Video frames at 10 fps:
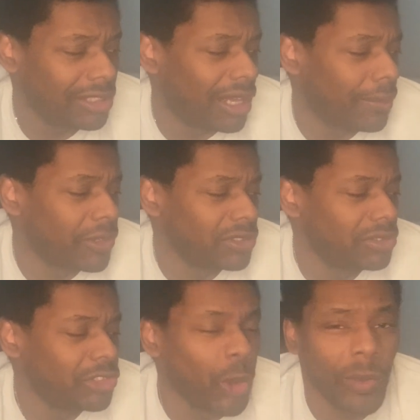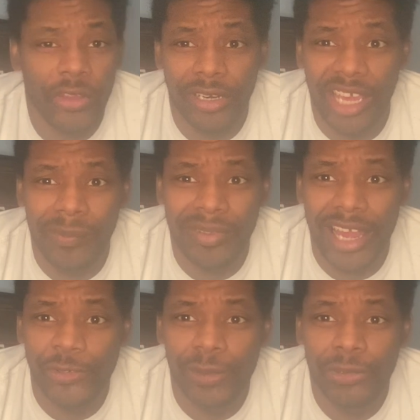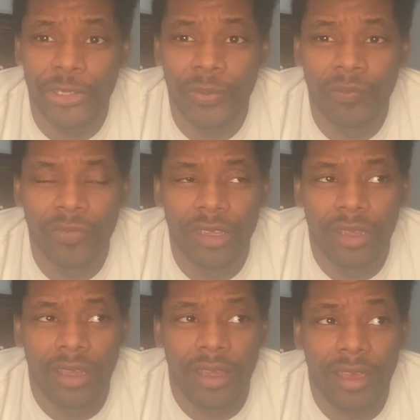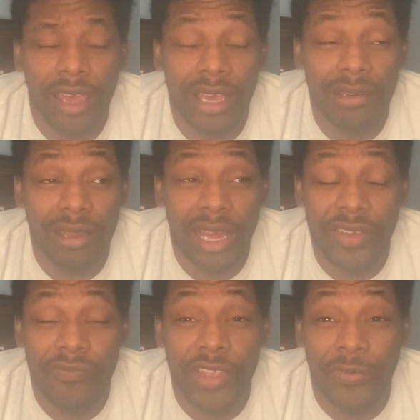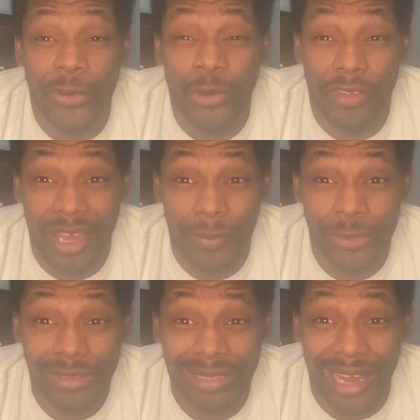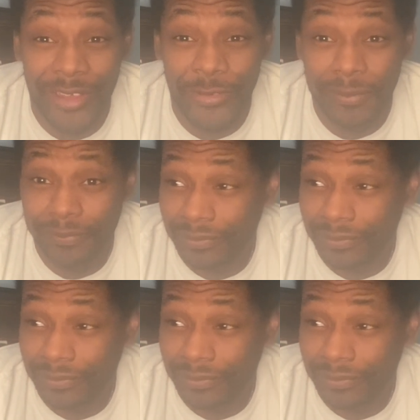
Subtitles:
a person told me their name in that dream too, and I've never heard of that person either.